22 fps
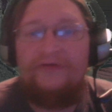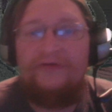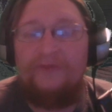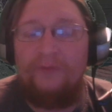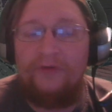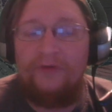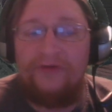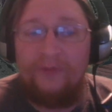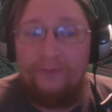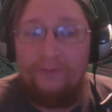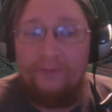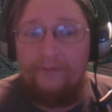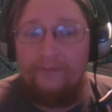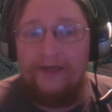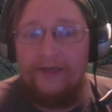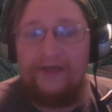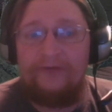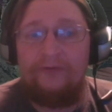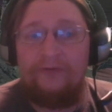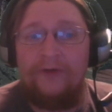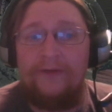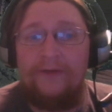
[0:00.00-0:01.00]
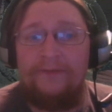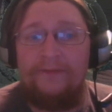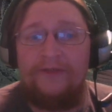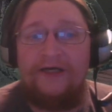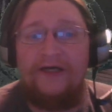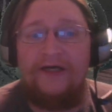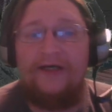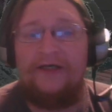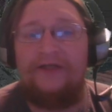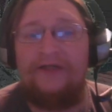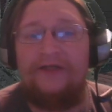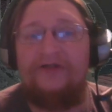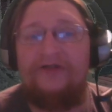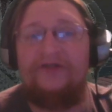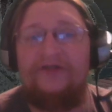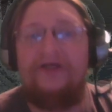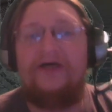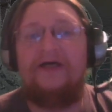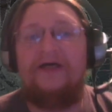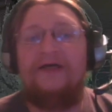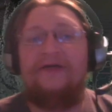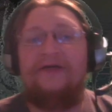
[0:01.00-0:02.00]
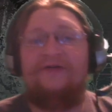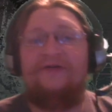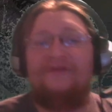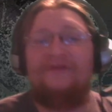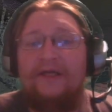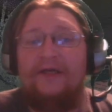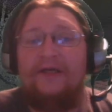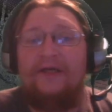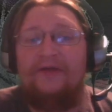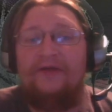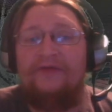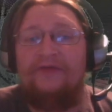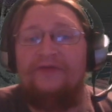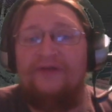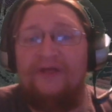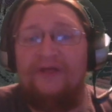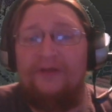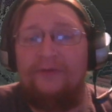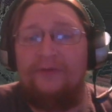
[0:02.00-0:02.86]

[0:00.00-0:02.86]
what the Mindwipe Tonic does is it